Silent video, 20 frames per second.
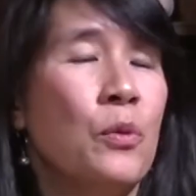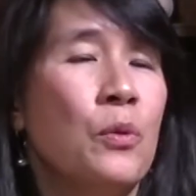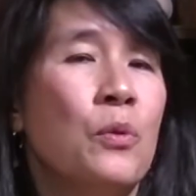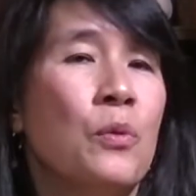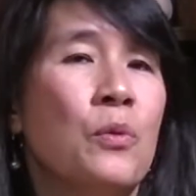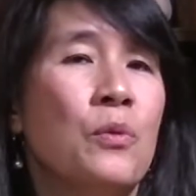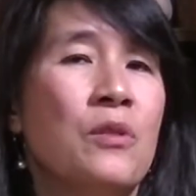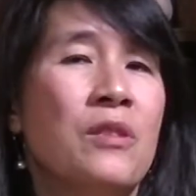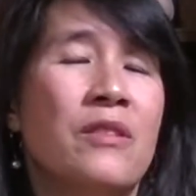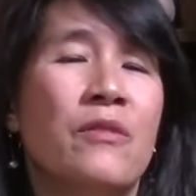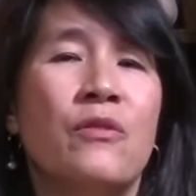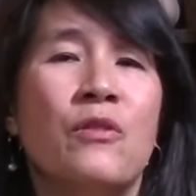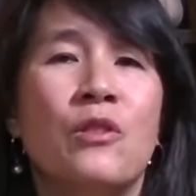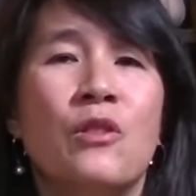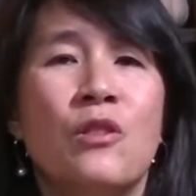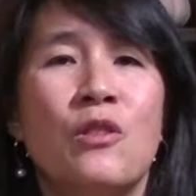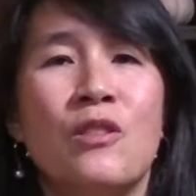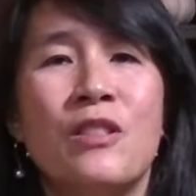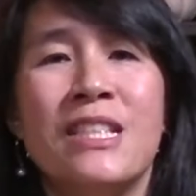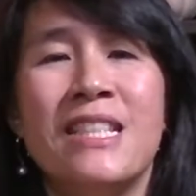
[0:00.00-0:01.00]
through
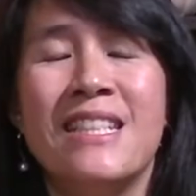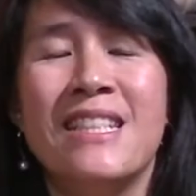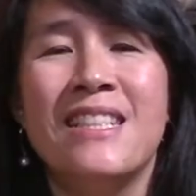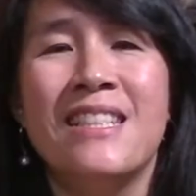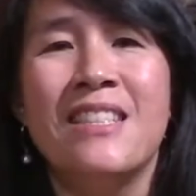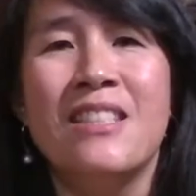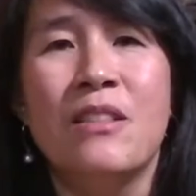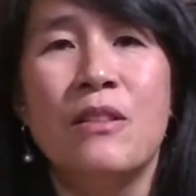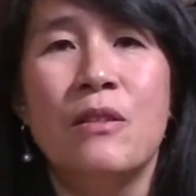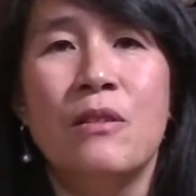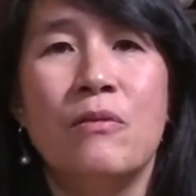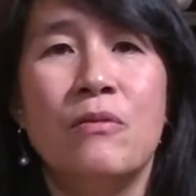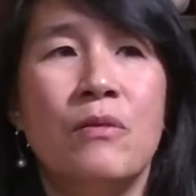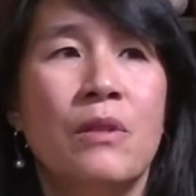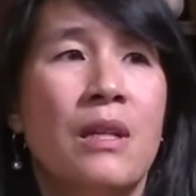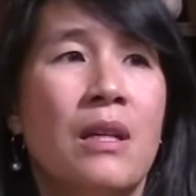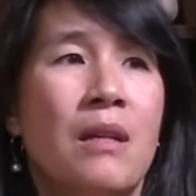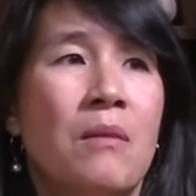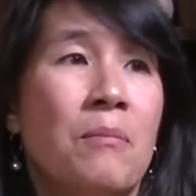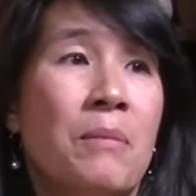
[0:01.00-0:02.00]
difficulties
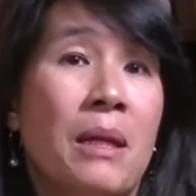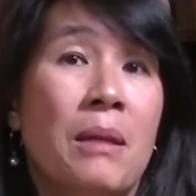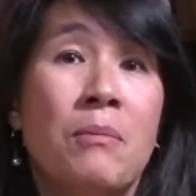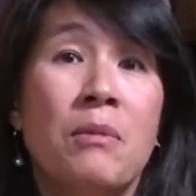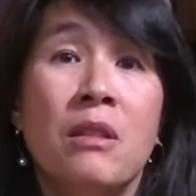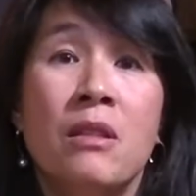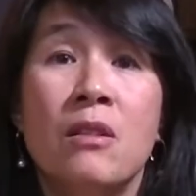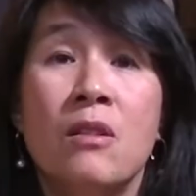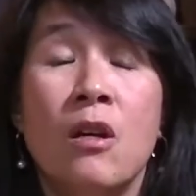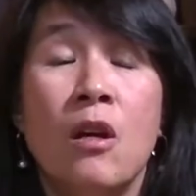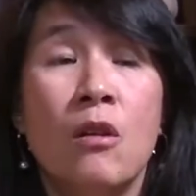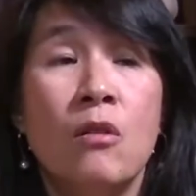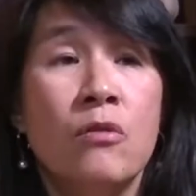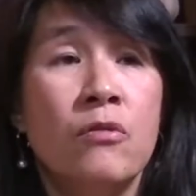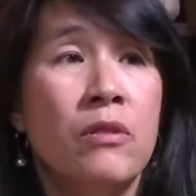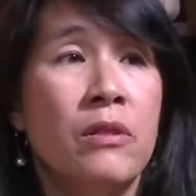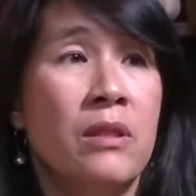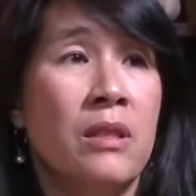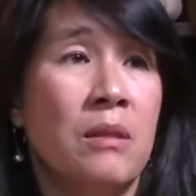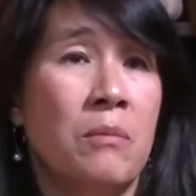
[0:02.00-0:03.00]
of maybe
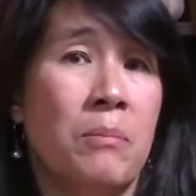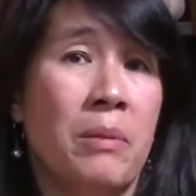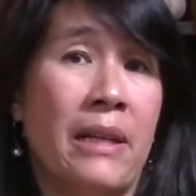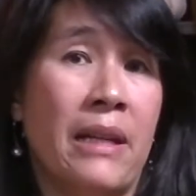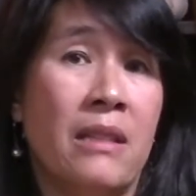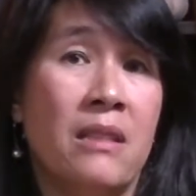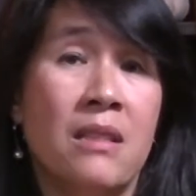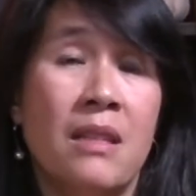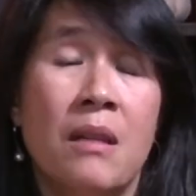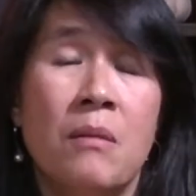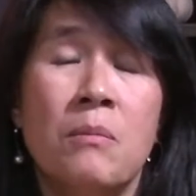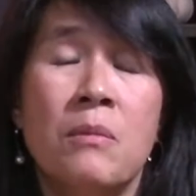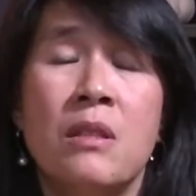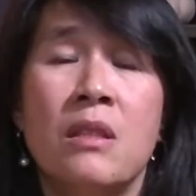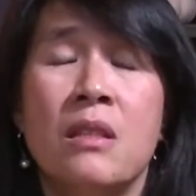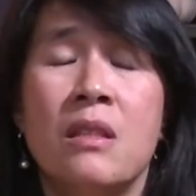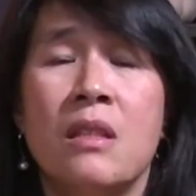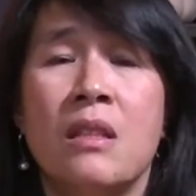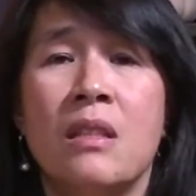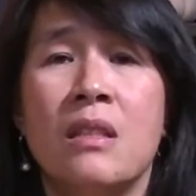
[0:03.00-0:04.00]
COVID and
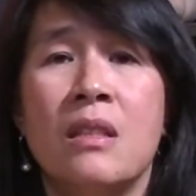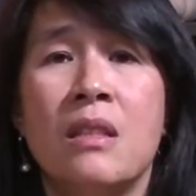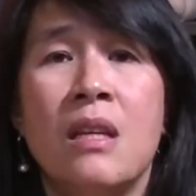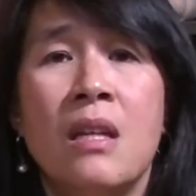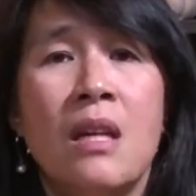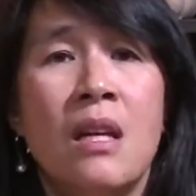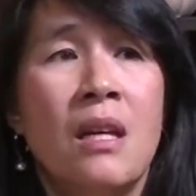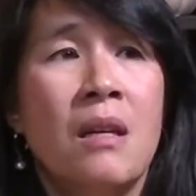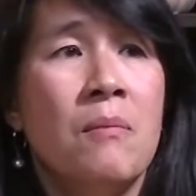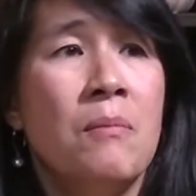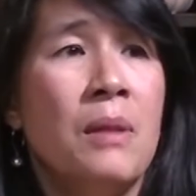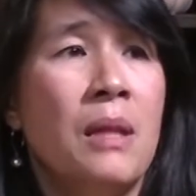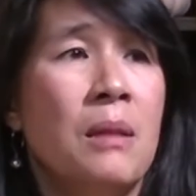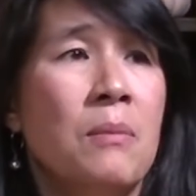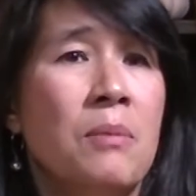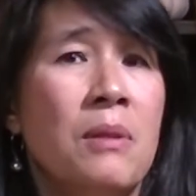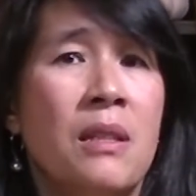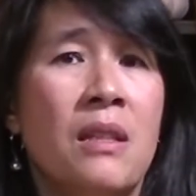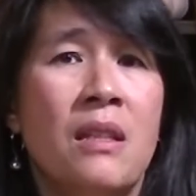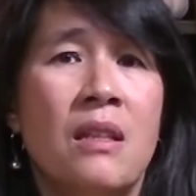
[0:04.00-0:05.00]
pandemic and
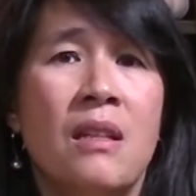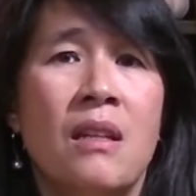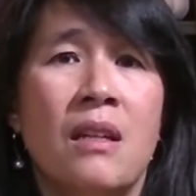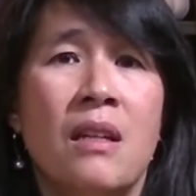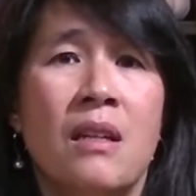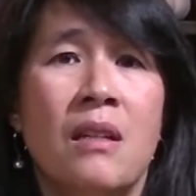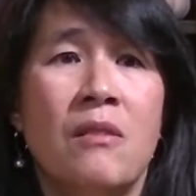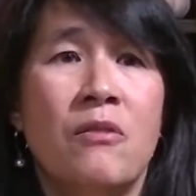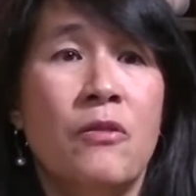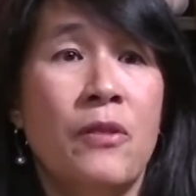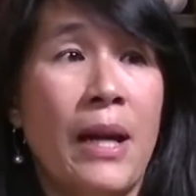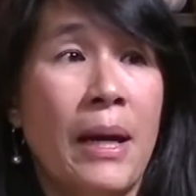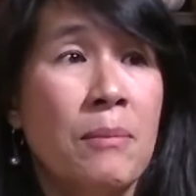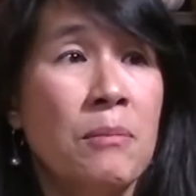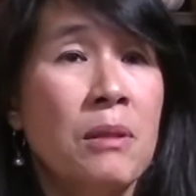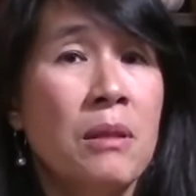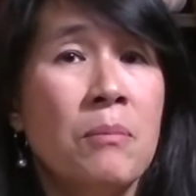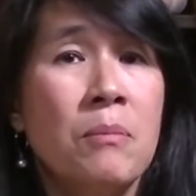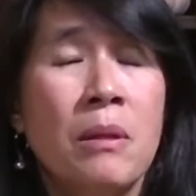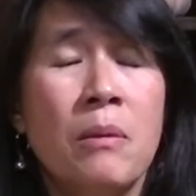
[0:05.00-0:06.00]
maybe
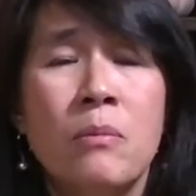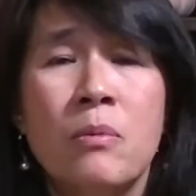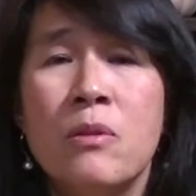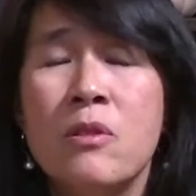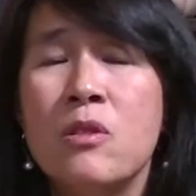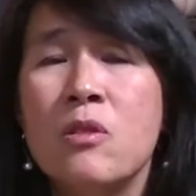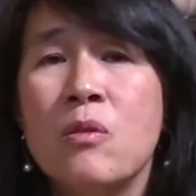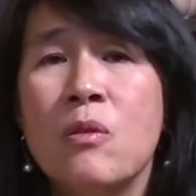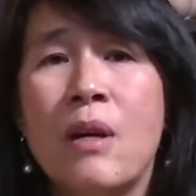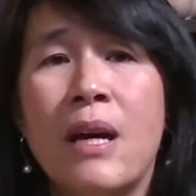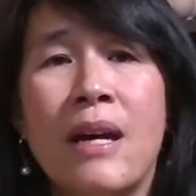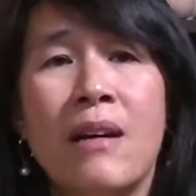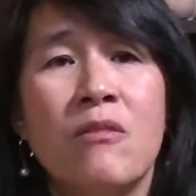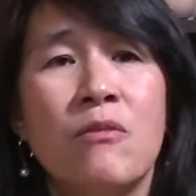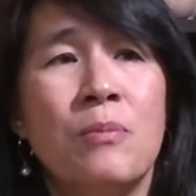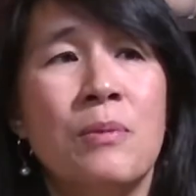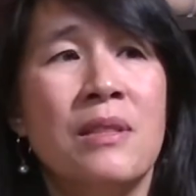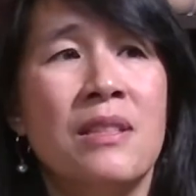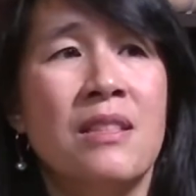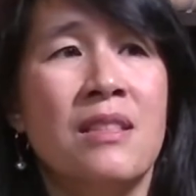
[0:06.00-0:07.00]
family members who
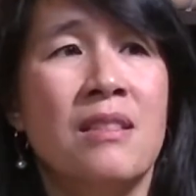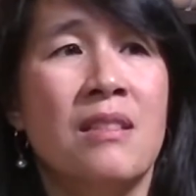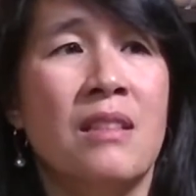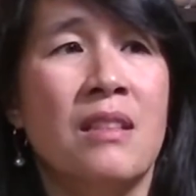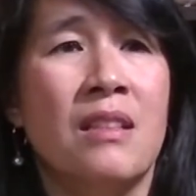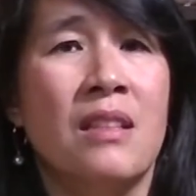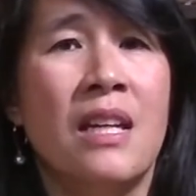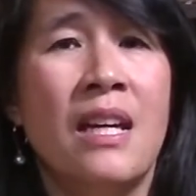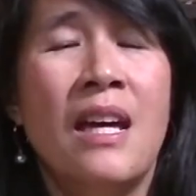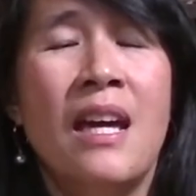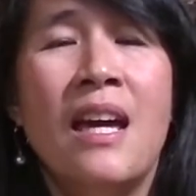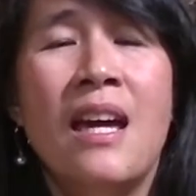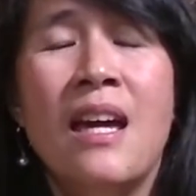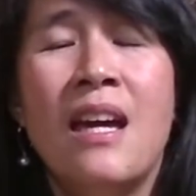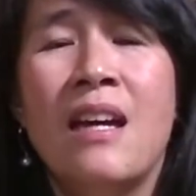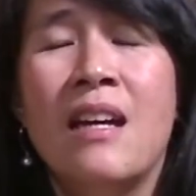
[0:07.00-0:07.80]
have been sick,